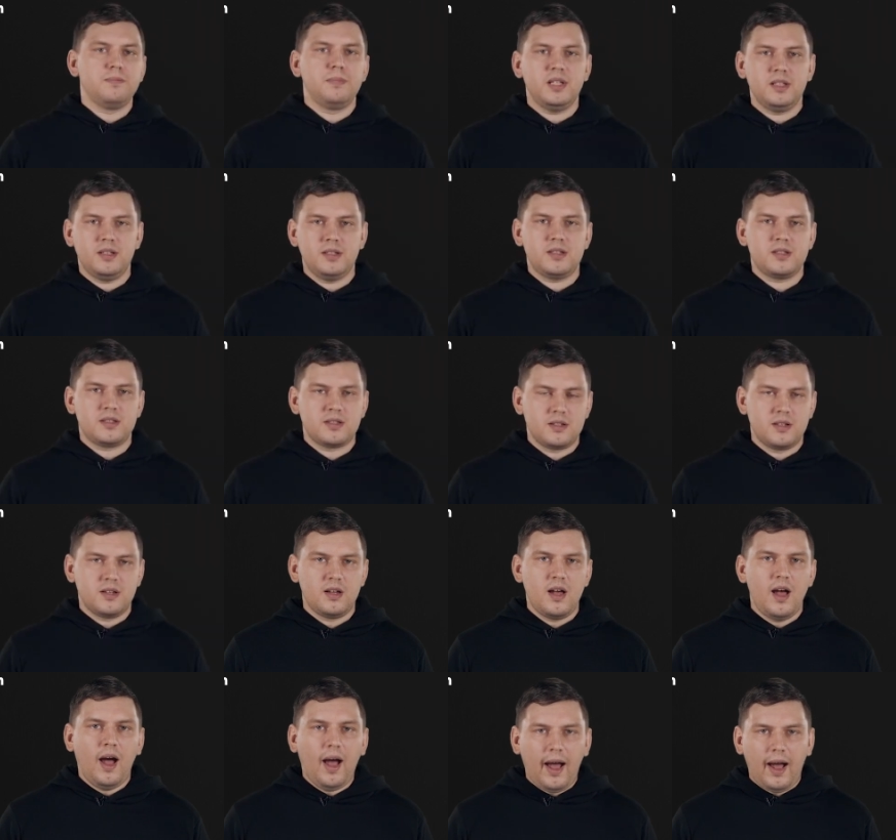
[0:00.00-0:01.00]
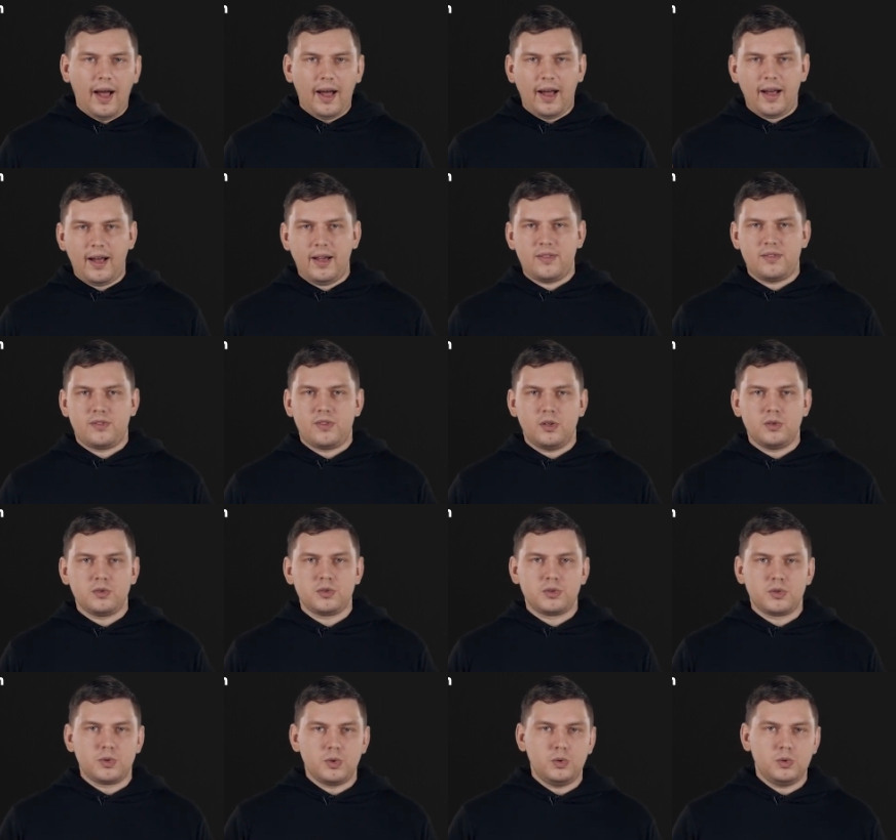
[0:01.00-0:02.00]
minutes, and
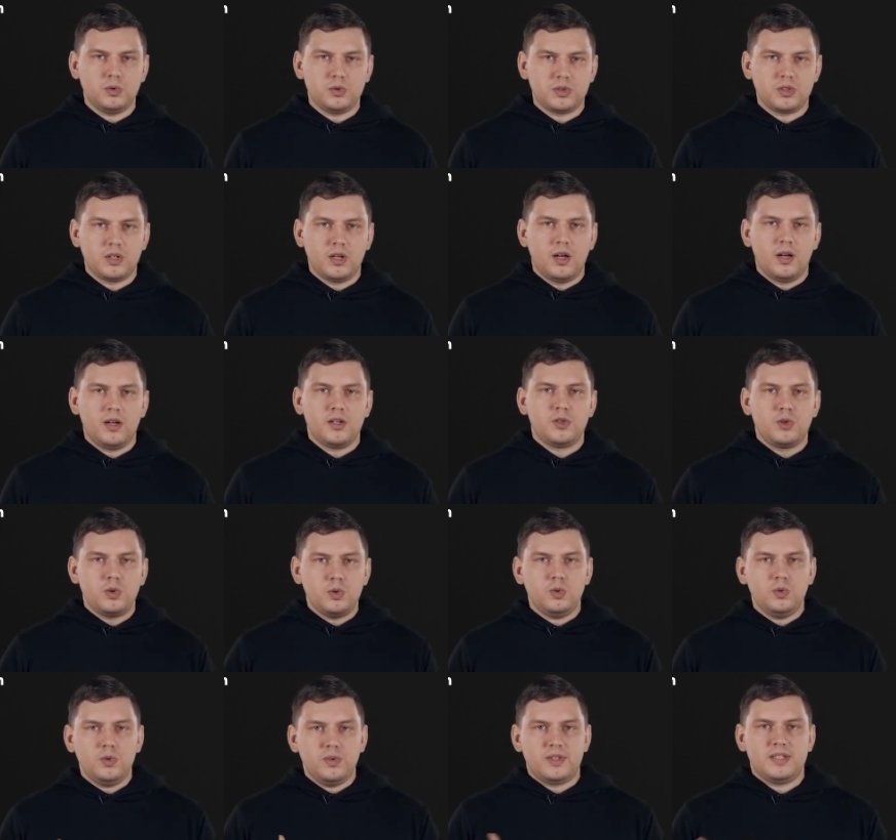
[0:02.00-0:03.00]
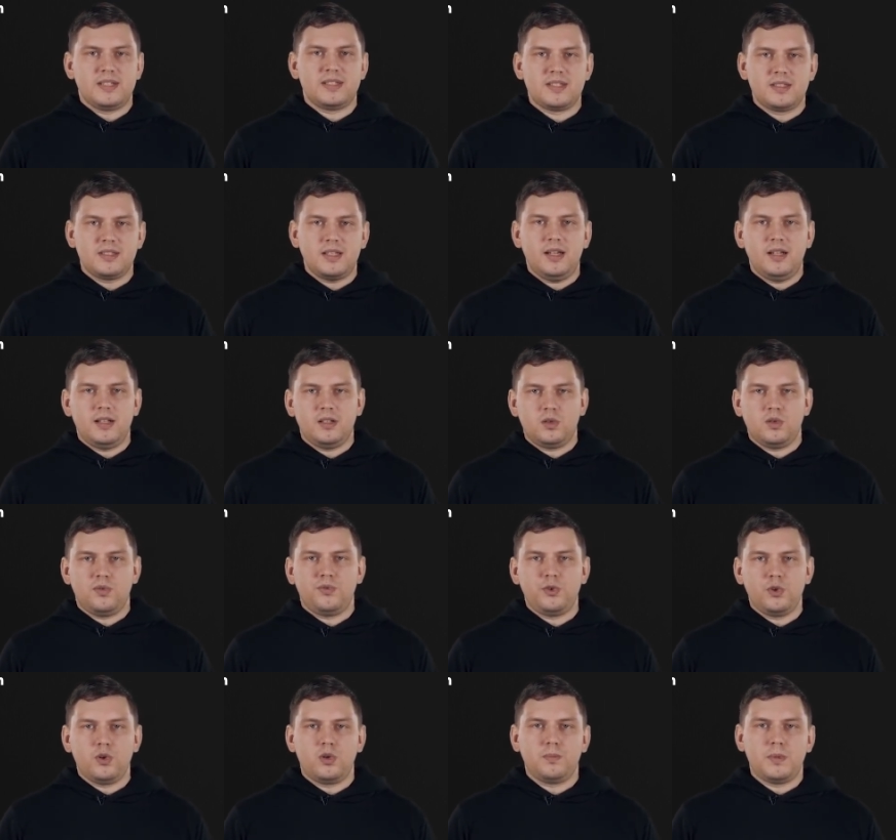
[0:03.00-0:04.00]
those rules tune the state
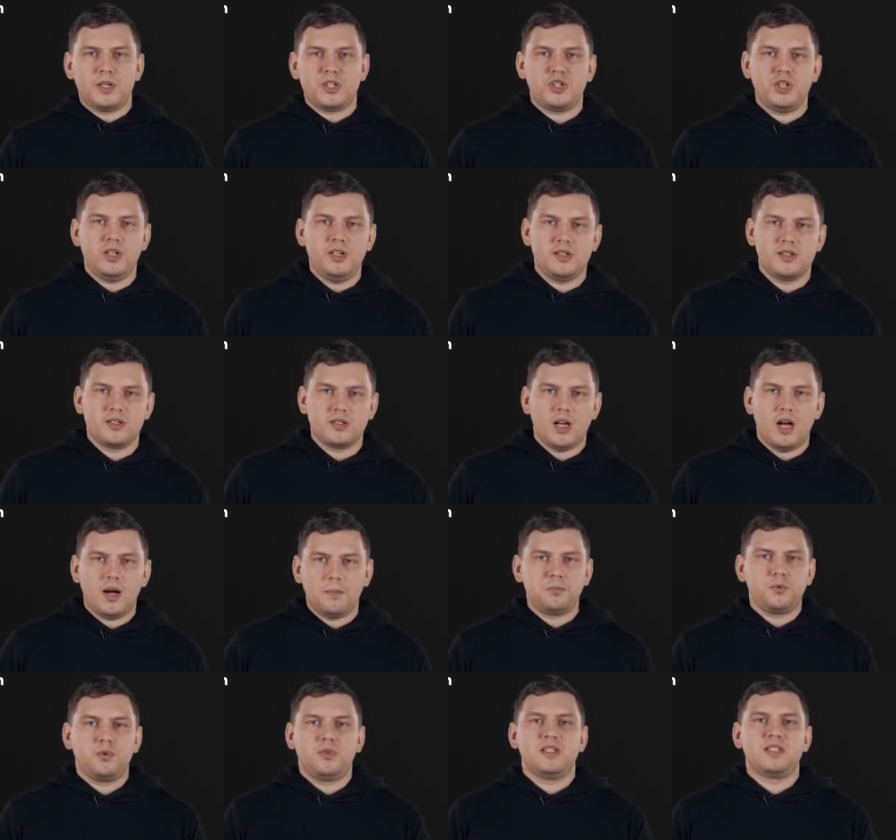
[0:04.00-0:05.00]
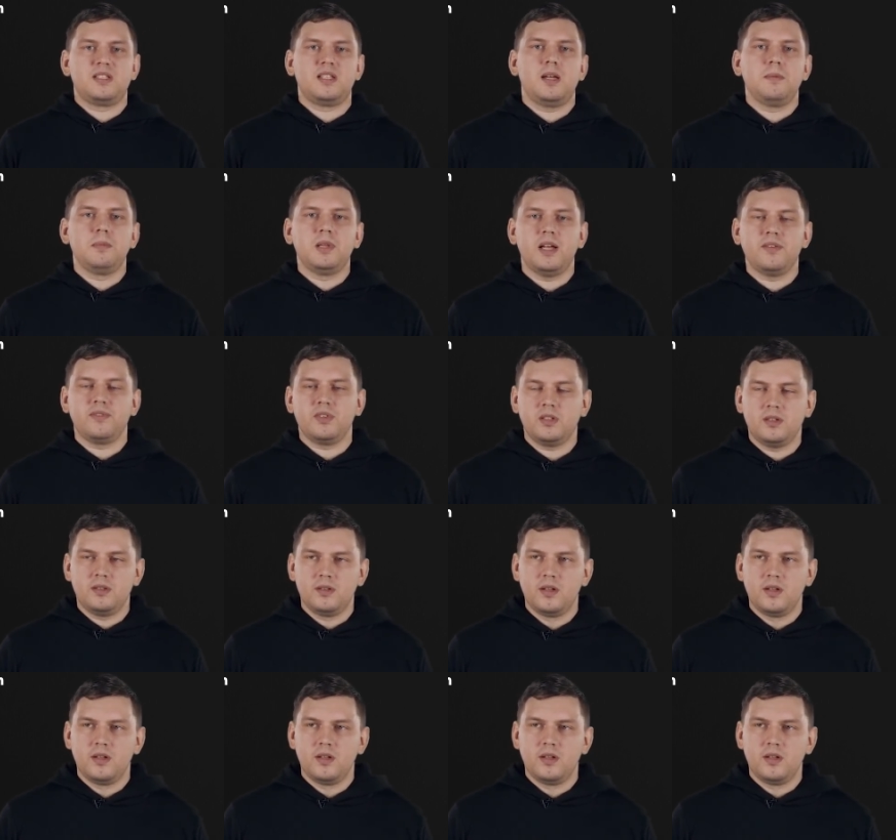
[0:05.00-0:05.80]
of your machines up to the same level.